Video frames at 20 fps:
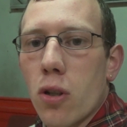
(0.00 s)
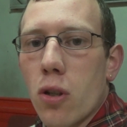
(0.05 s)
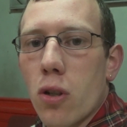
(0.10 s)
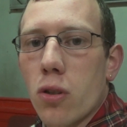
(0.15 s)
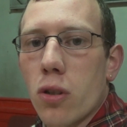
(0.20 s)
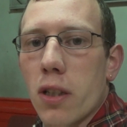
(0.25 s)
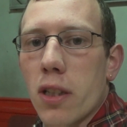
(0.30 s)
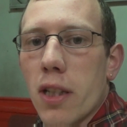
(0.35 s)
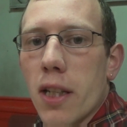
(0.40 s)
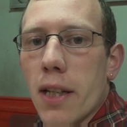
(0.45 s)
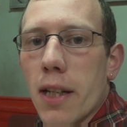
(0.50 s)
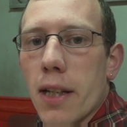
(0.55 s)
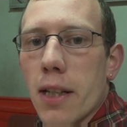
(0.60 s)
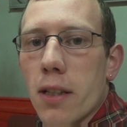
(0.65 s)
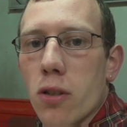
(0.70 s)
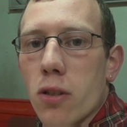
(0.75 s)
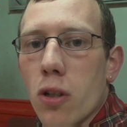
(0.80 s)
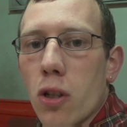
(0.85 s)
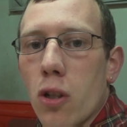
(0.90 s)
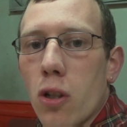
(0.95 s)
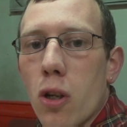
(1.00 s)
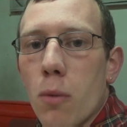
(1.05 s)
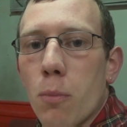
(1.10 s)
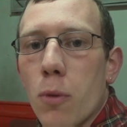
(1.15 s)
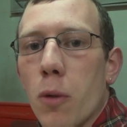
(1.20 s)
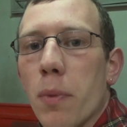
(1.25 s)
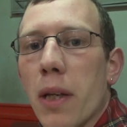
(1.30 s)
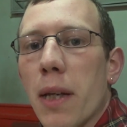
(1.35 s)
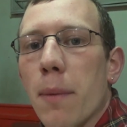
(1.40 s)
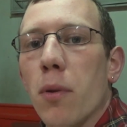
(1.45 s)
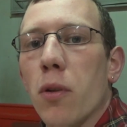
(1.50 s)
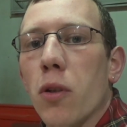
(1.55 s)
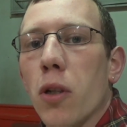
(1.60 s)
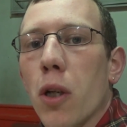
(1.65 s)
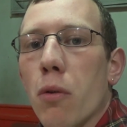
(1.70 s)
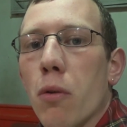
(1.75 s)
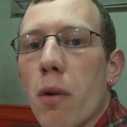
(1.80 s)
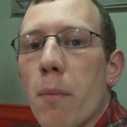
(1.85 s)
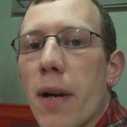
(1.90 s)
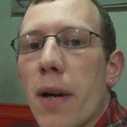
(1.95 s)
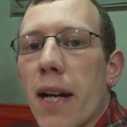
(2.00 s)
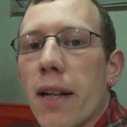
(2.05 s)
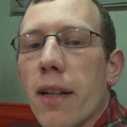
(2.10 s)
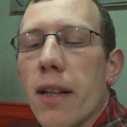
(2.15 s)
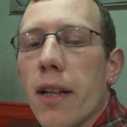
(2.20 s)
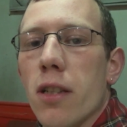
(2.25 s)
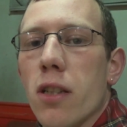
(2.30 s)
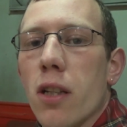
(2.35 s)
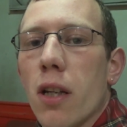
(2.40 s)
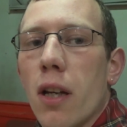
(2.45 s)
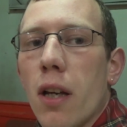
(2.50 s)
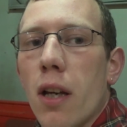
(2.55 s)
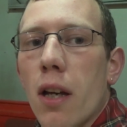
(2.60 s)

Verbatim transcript: on the day so a lot more people know what Mind is